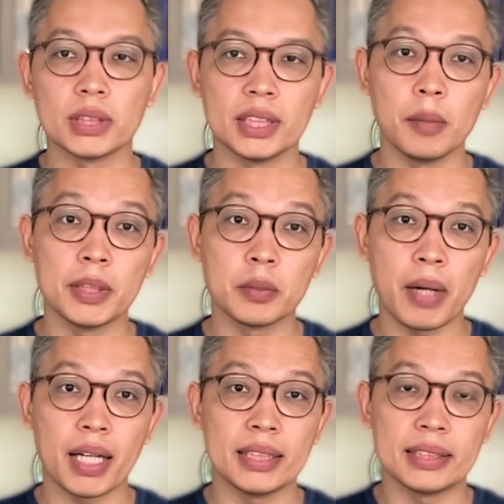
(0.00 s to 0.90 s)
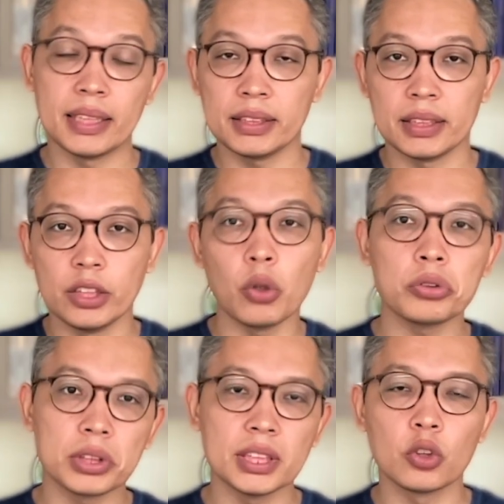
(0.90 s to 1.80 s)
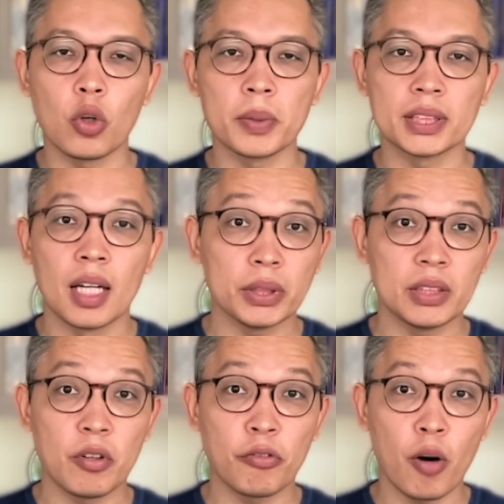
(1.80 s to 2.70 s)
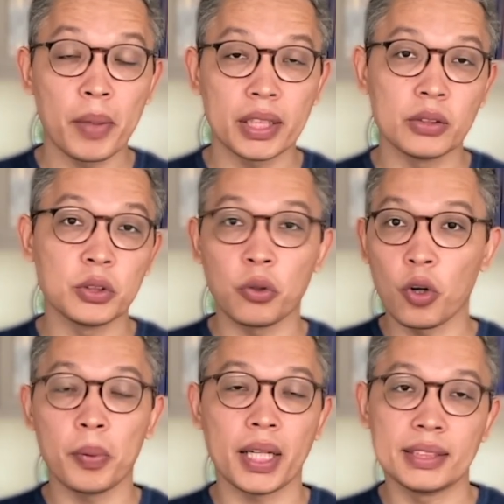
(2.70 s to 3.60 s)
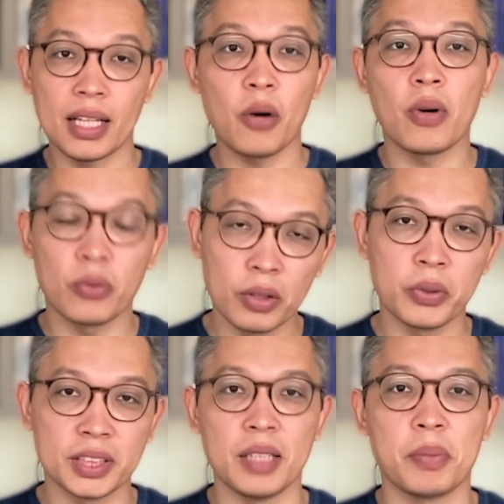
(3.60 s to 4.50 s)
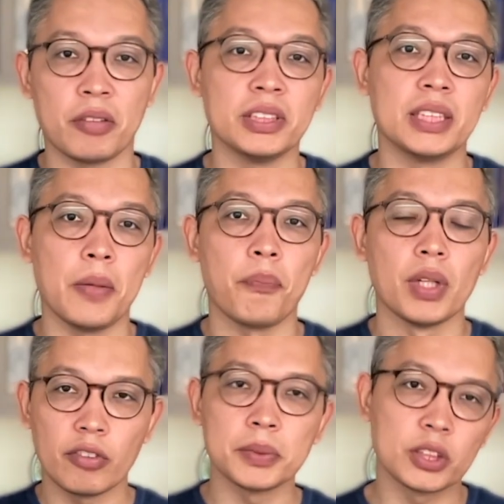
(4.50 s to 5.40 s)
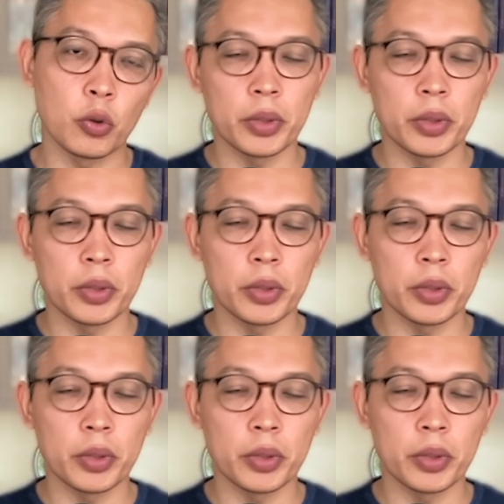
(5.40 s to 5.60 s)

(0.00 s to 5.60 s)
but this and other symptoms could be your body trying to tell you something. Let's find out together.